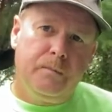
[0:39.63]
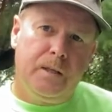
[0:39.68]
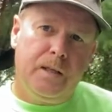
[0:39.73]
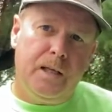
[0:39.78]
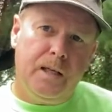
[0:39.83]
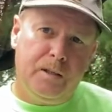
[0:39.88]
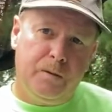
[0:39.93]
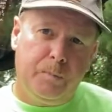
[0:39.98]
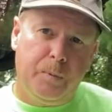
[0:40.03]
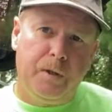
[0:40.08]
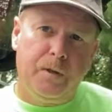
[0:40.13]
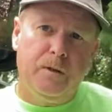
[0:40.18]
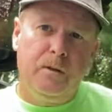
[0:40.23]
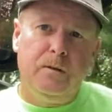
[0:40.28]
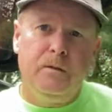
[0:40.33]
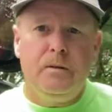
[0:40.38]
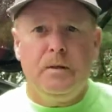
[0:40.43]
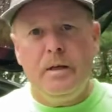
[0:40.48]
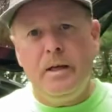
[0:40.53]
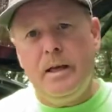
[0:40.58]
My name's
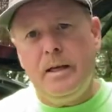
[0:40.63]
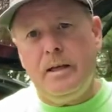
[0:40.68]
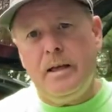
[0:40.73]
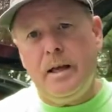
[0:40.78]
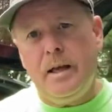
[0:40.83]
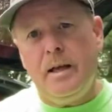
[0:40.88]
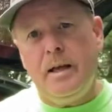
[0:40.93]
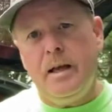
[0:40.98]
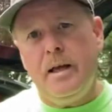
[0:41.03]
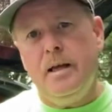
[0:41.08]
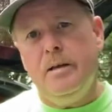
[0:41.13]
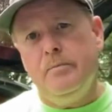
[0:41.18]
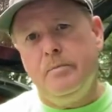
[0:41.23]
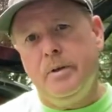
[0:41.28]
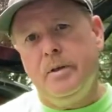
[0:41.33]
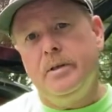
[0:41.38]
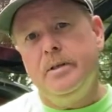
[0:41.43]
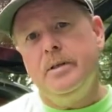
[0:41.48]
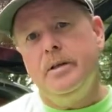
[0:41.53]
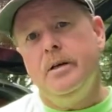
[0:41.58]
Bill, aka
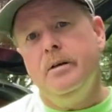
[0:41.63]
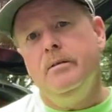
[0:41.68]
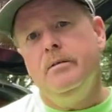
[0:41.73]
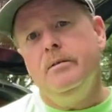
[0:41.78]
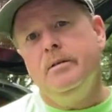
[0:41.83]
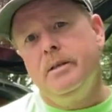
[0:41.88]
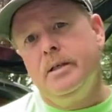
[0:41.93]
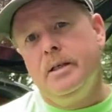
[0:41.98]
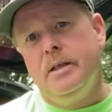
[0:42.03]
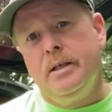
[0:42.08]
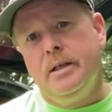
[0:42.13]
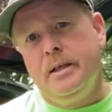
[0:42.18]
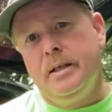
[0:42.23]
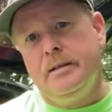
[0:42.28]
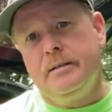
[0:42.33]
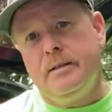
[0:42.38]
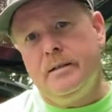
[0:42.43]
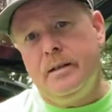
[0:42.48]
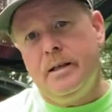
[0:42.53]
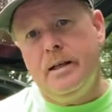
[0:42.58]
Billy Goat,
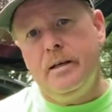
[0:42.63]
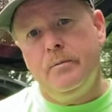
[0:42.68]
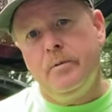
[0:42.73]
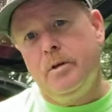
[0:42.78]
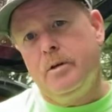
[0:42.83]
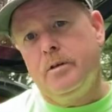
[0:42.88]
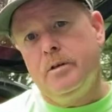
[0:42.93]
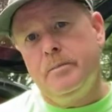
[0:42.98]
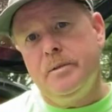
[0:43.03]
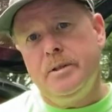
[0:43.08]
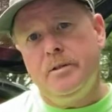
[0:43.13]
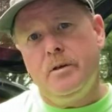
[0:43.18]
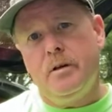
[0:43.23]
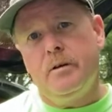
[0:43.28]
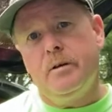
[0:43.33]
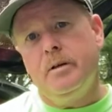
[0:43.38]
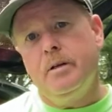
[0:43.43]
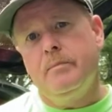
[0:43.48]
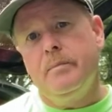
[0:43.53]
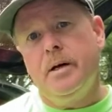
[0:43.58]
and today we're going to be
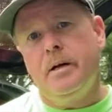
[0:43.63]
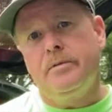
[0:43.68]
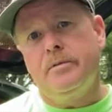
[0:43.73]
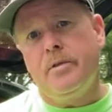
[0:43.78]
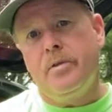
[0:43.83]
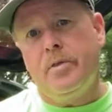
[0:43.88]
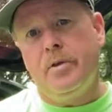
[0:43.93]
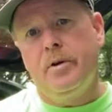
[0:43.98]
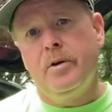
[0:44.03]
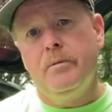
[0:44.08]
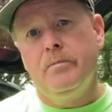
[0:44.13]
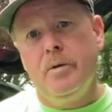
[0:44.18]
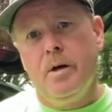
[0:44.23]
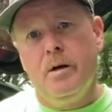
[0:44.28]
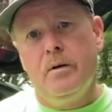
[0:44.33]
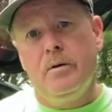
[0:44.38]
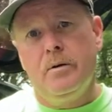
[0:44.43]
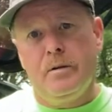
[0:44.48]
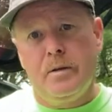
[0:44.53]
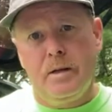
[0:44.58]
talking about the third
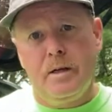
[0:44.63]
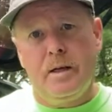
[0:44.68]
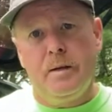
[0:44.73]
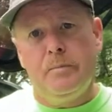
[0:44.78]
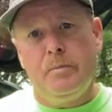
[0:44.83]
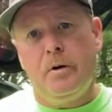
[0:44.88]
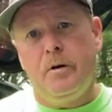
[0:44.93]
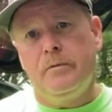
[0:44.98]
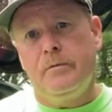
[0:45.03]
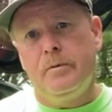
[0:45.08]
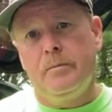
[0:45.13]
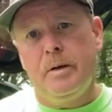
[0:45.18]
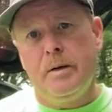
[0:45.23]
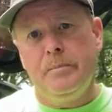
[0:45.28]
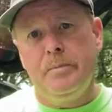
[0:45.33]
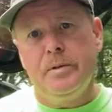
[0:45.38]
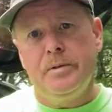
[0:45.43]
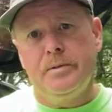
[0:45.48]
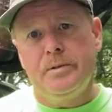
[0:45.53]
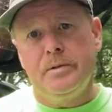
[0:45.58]
mower that I bought for
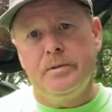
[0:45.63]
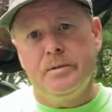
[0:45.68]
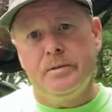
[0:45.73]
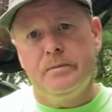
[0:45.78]
my business.